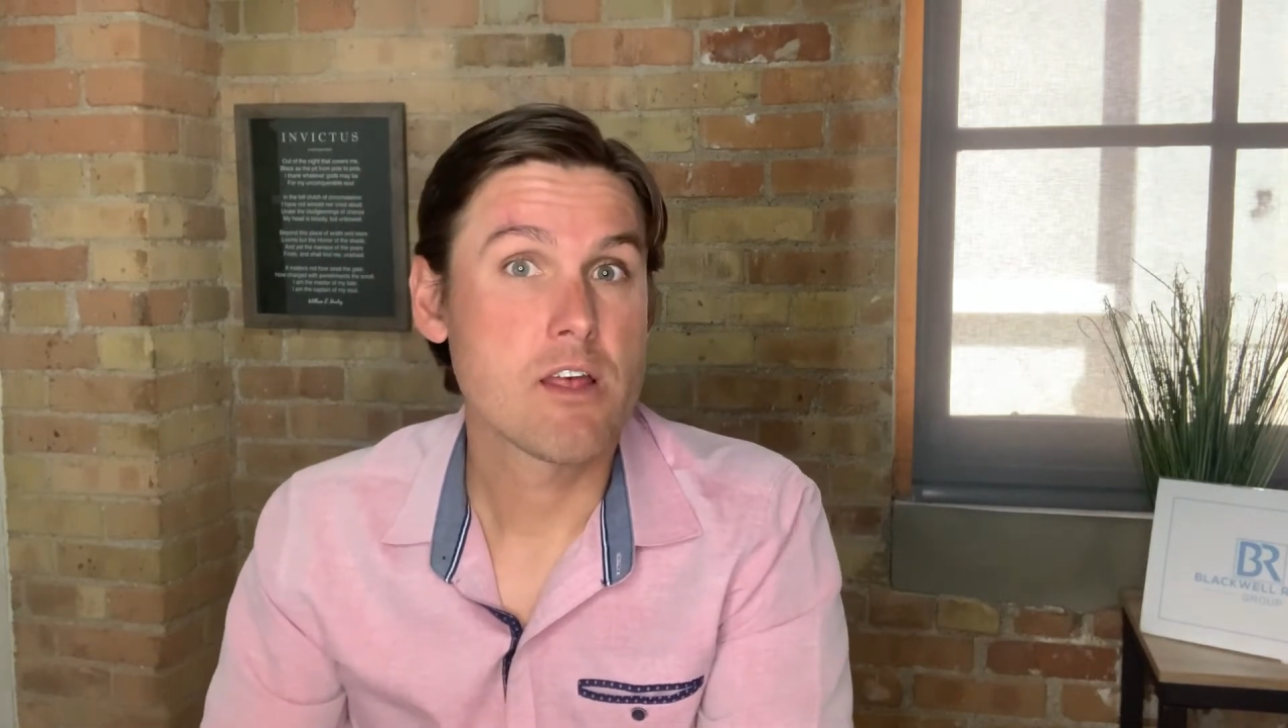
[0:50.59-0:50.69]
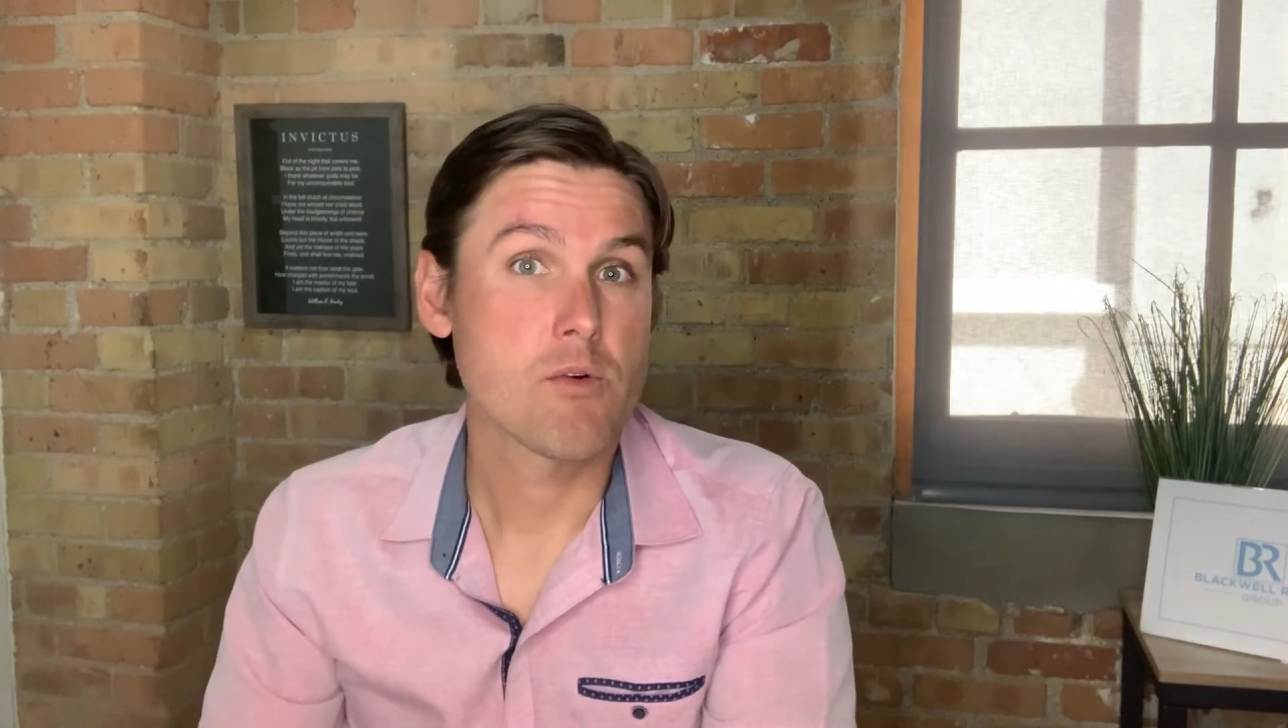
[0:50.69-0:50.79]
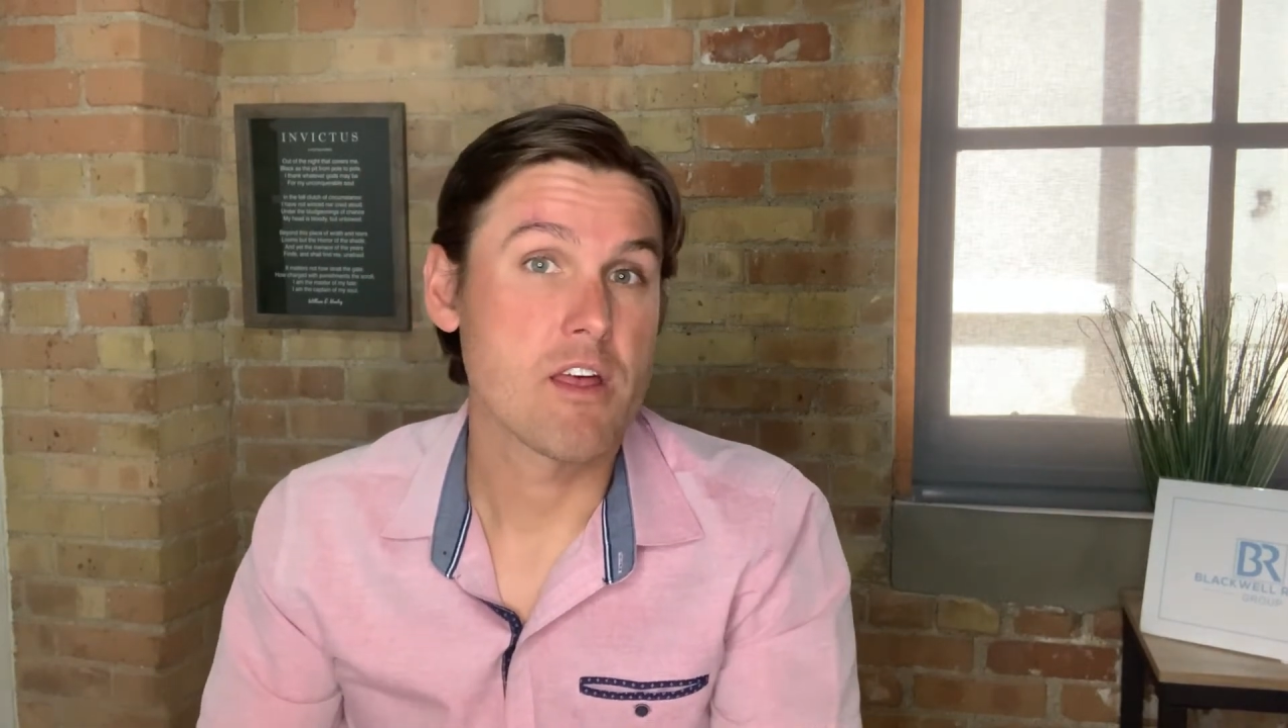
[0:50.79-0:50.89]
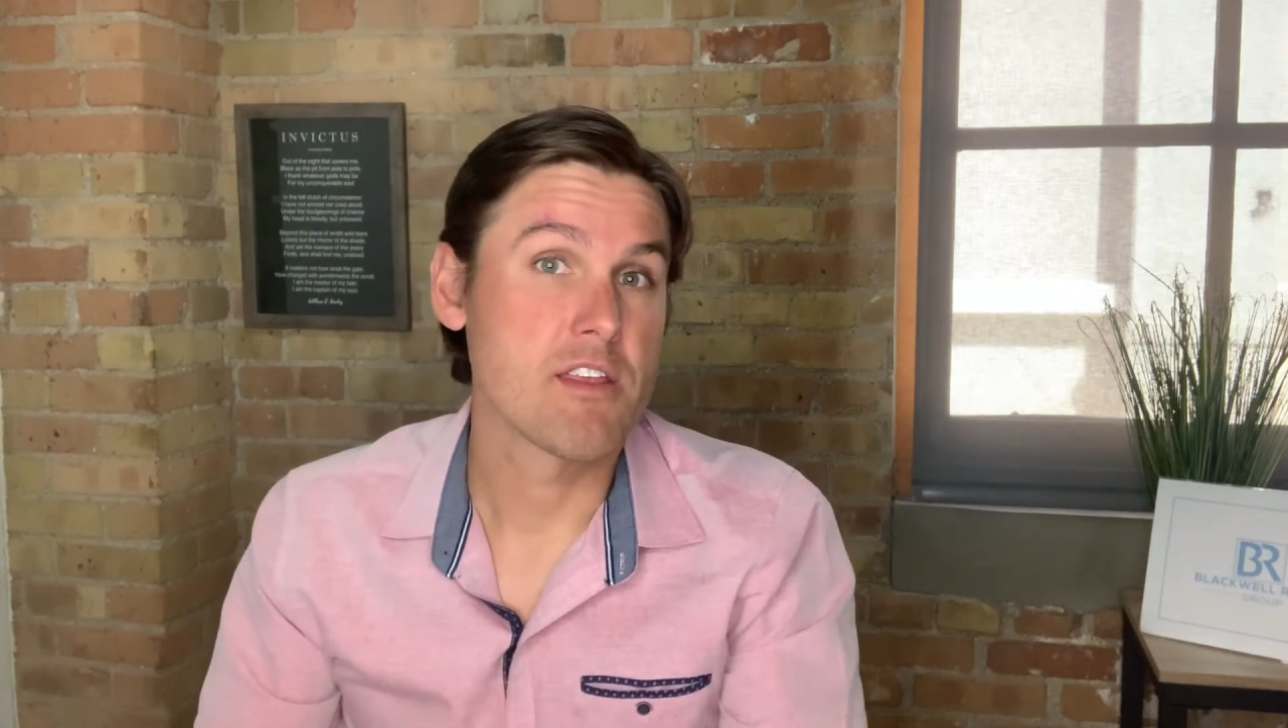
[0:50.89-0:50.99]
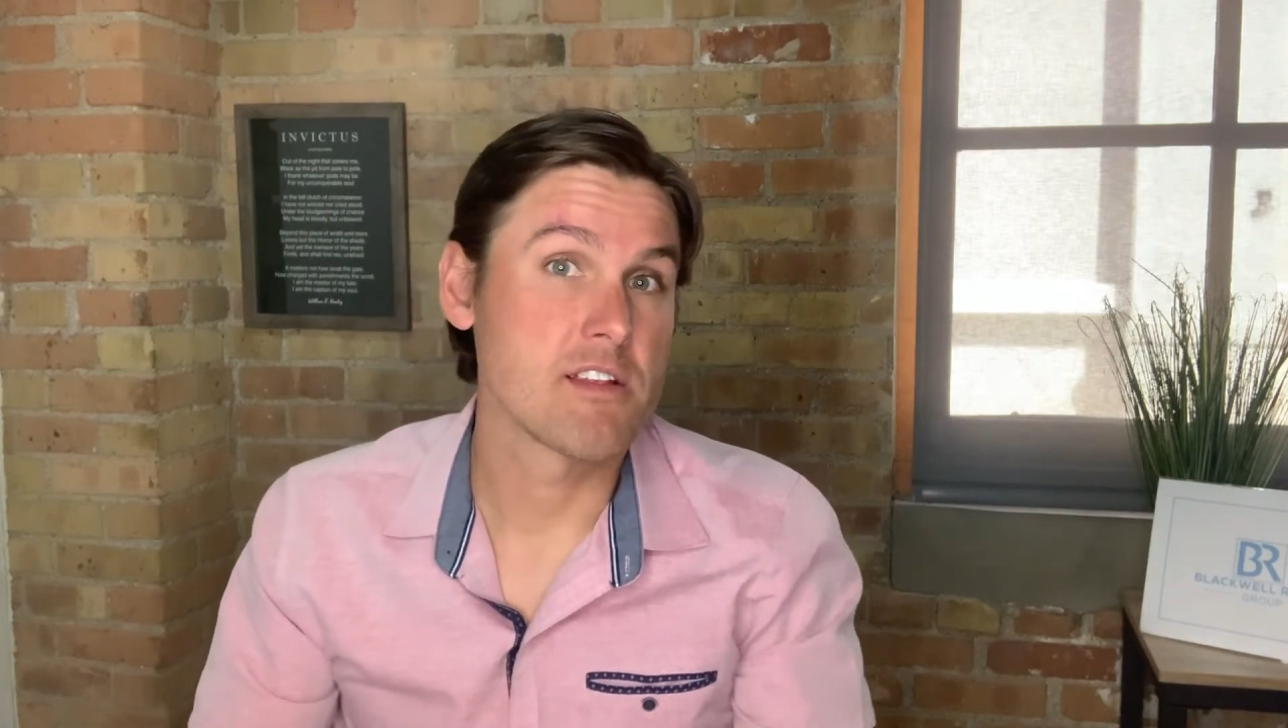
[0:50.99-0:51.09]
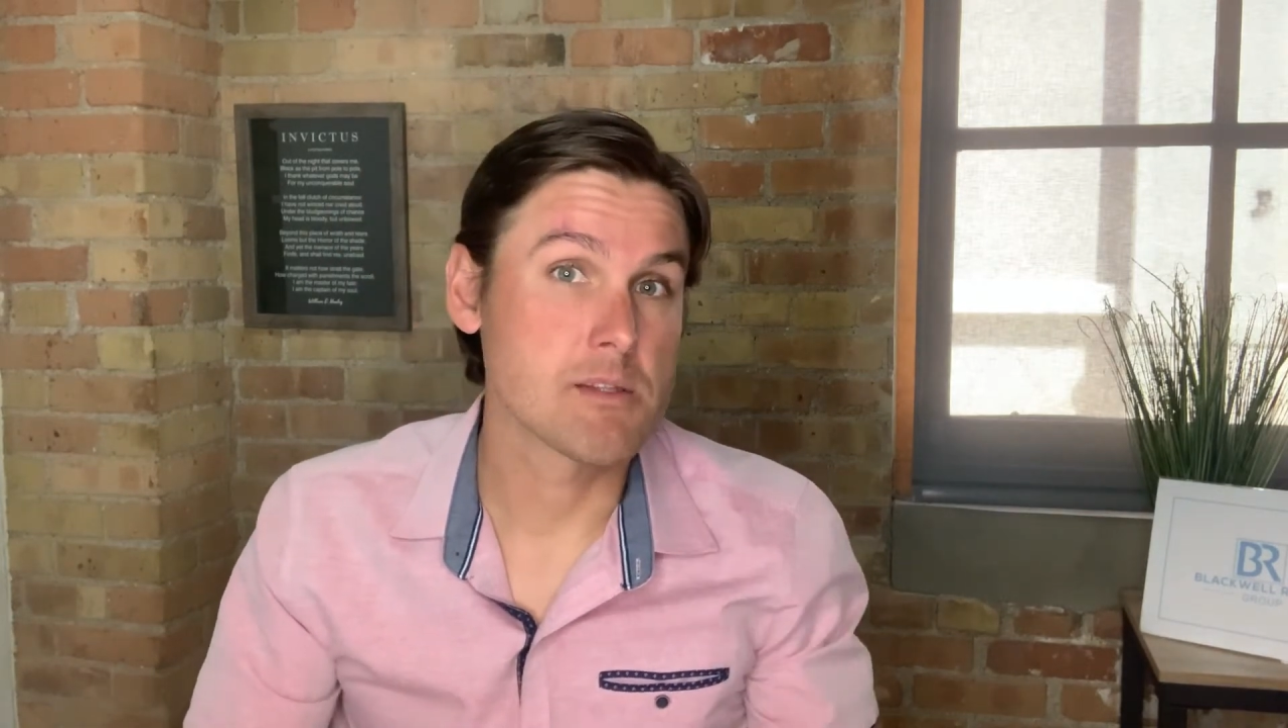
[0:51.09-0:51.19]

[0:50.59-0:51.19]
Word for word: rather than